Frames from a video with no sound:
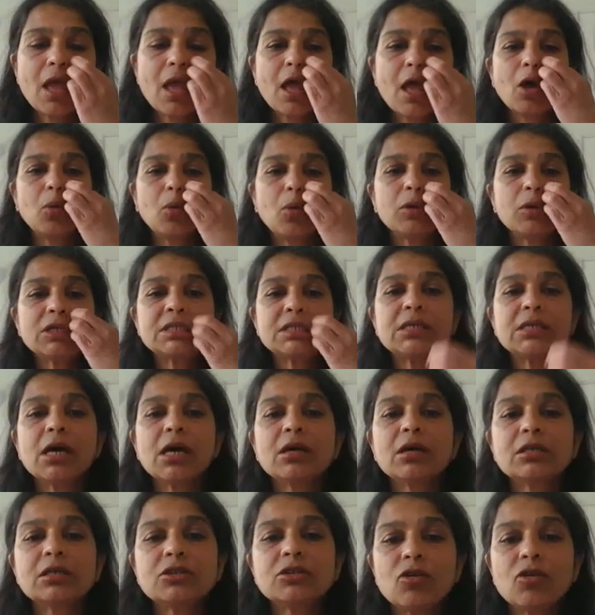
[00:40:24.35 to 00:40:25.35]
We
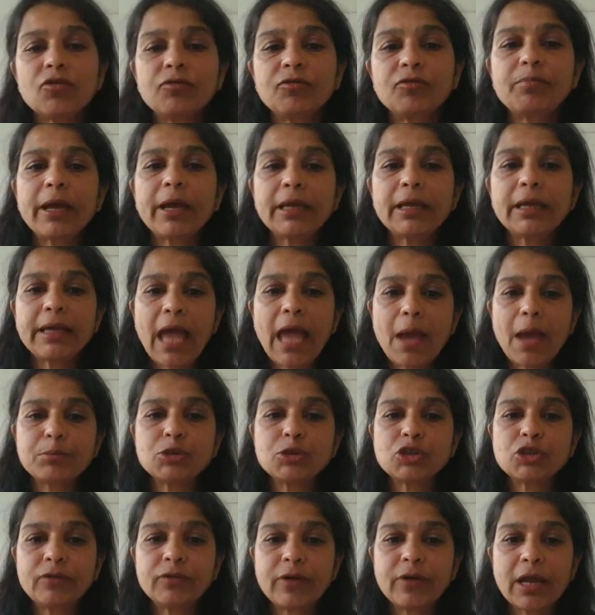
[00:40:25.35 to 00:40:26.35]
started off by
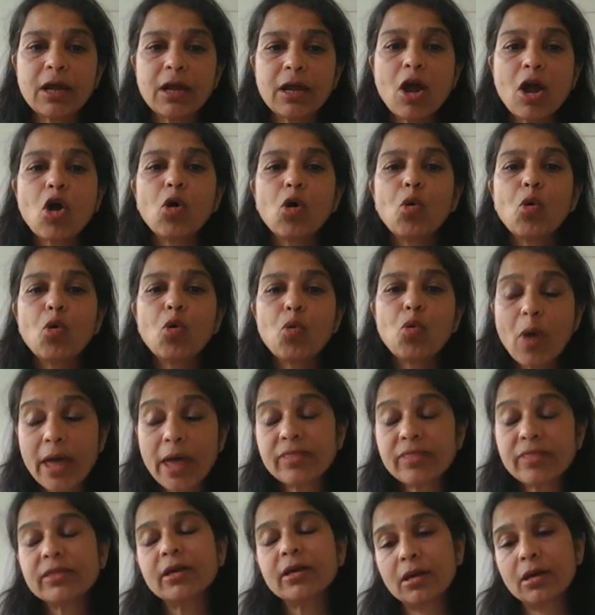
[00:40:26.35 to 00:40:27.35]
capturing
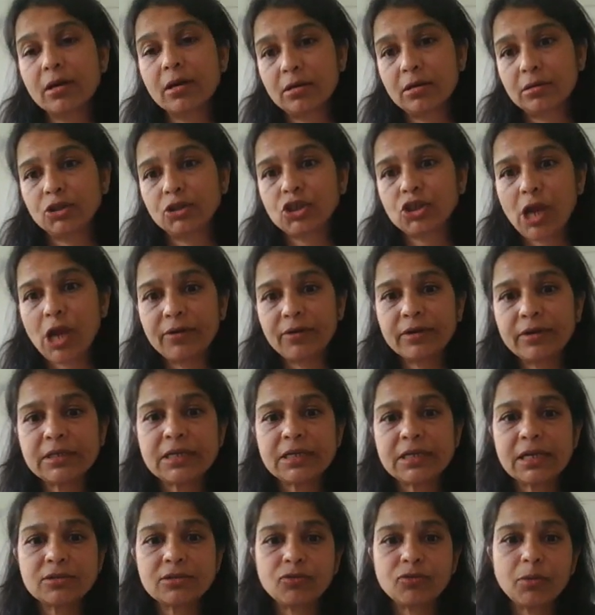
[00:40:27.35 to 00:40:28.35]
whether
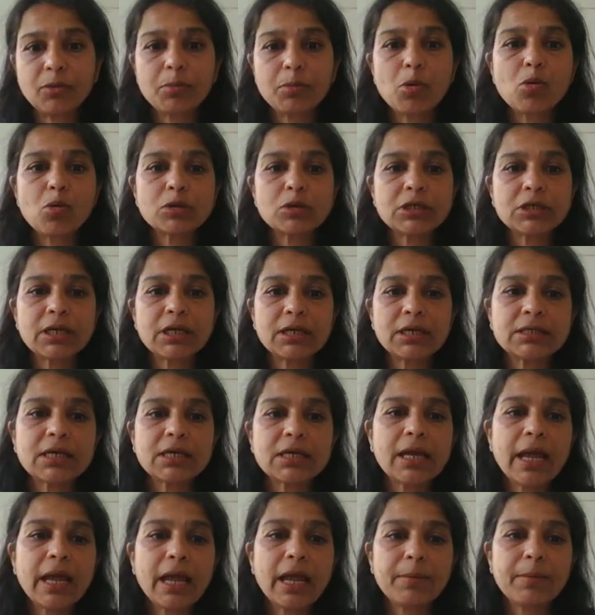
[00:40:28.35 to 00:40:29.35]
charities reported
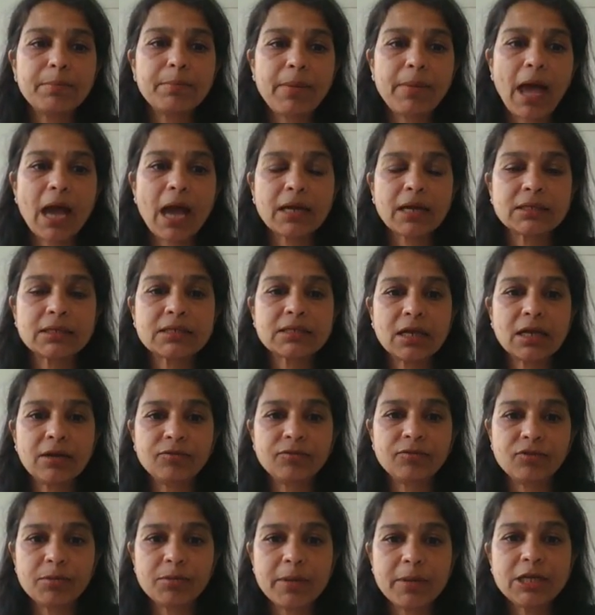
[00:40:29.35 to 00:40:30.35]
impact
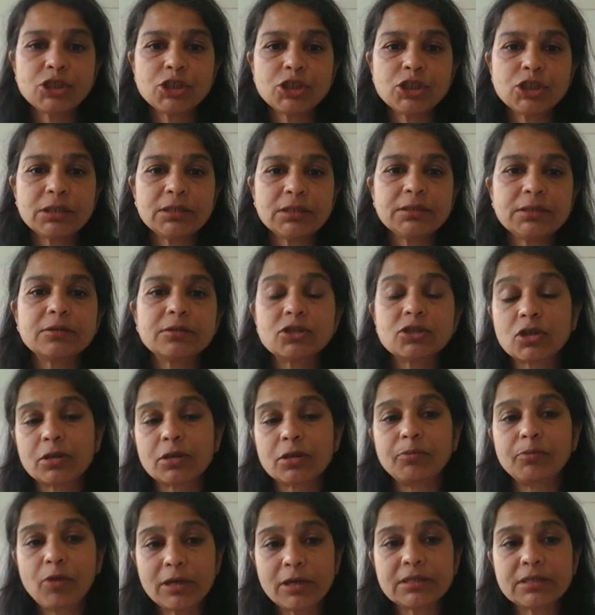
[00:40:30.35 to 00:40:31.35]
information, so the
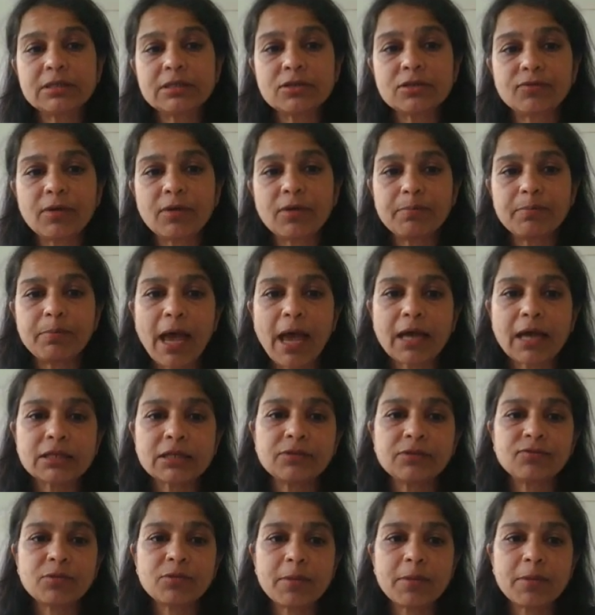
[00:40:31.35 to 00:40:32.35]
presence of impact
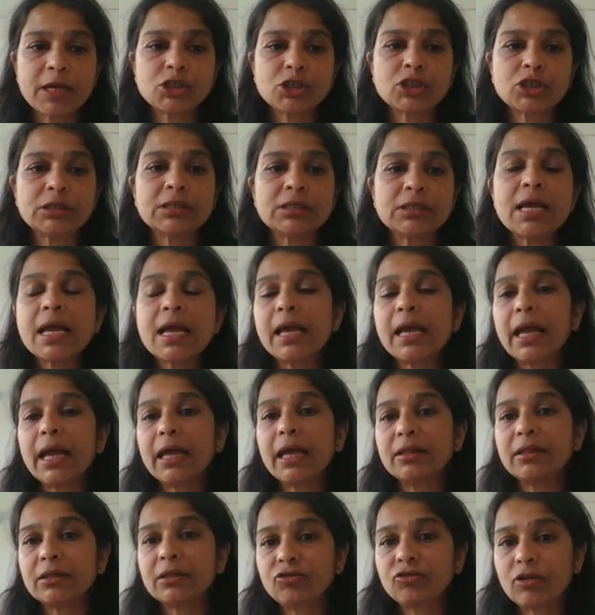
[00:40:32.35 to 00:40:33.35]
information in
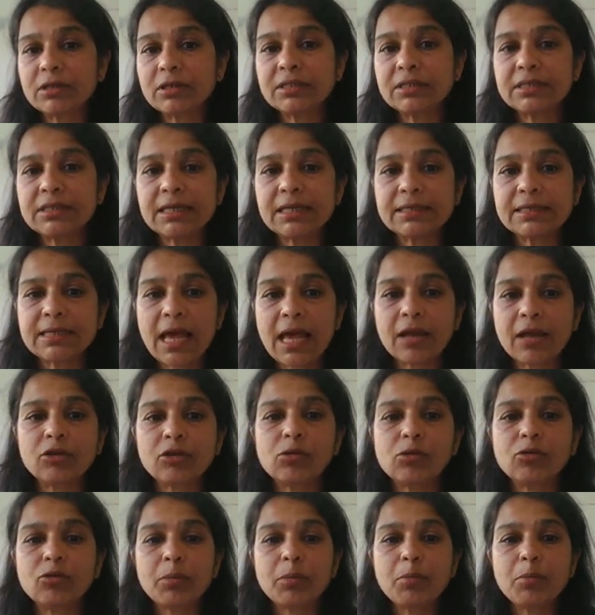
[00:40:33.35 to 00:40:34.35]
the trustees' annual
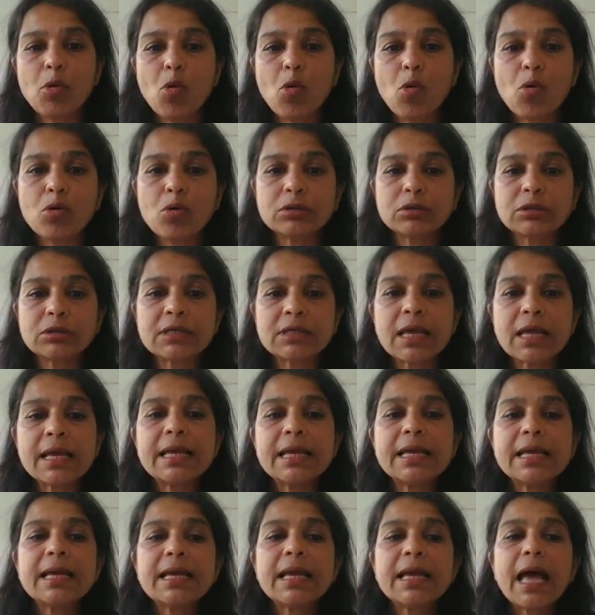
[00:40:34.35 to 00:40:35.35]
reports.
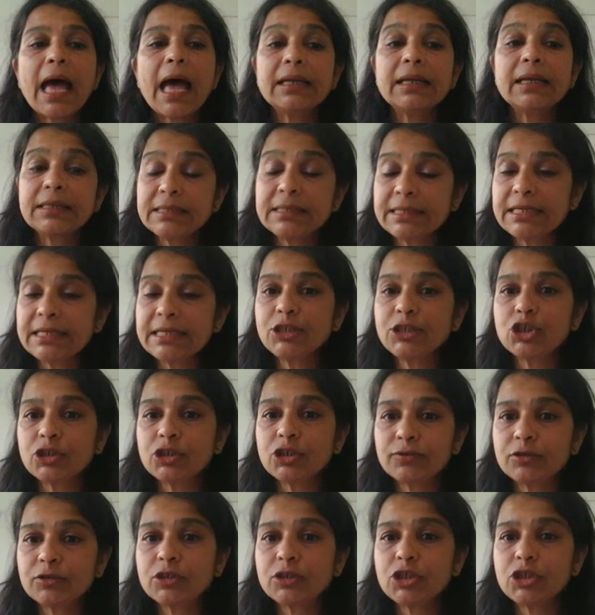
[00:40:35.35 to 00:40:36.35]
And in each
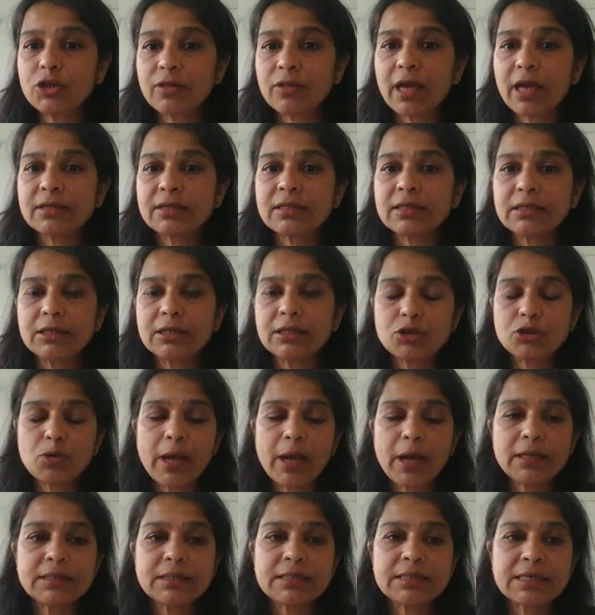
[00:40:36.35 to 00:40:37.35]
of
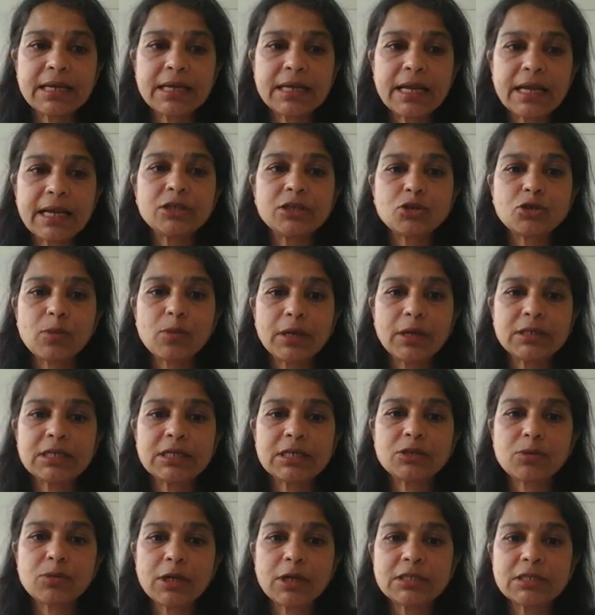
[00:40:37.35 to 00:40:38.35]
2020 and
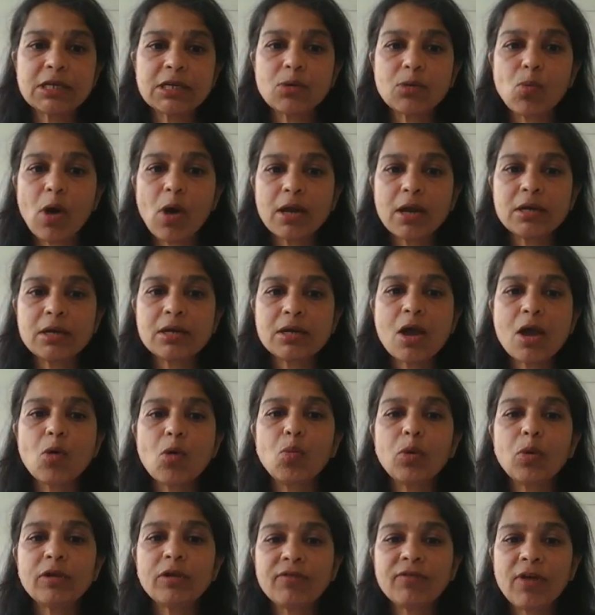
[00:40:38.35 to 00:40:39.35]
2021,
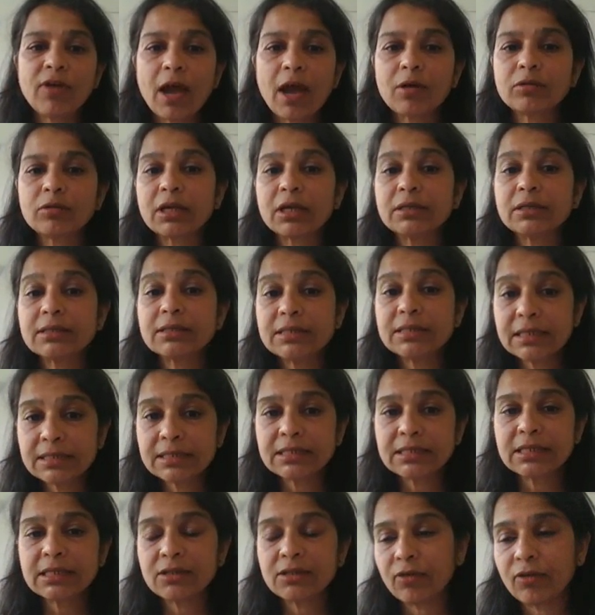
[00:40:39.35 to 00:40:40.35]
we found that
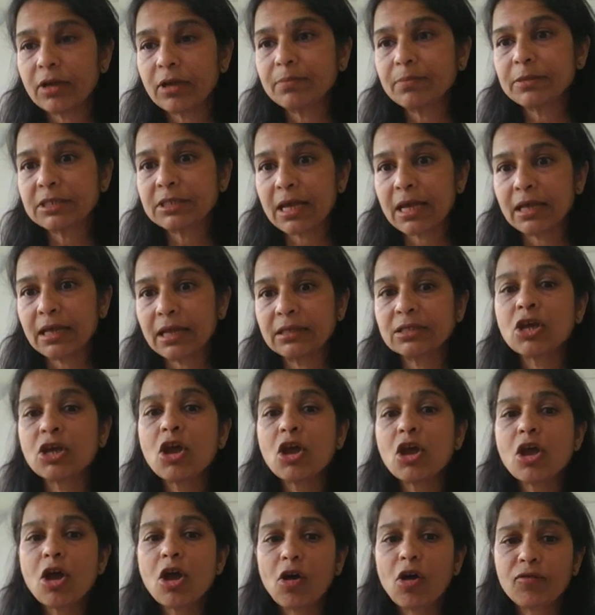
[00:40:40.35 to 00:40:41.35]
63%
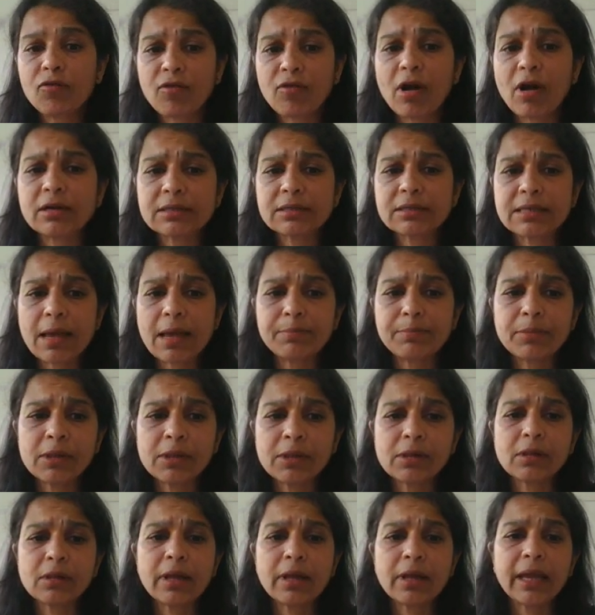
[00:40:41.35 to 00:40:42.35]
of our
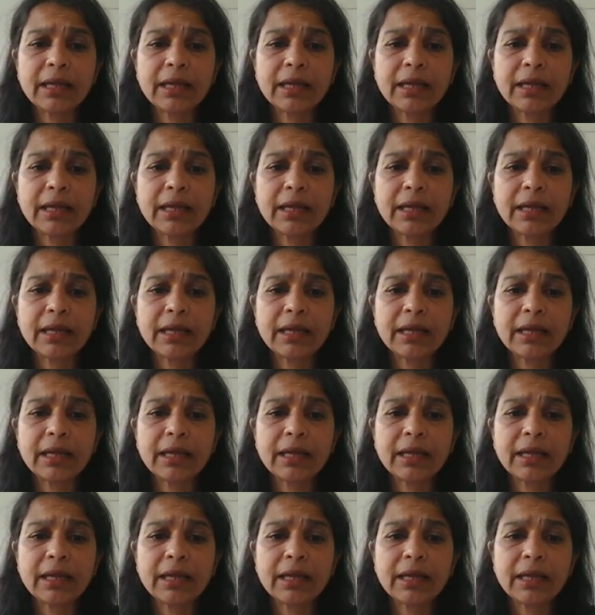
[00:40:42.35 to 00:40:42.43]
sample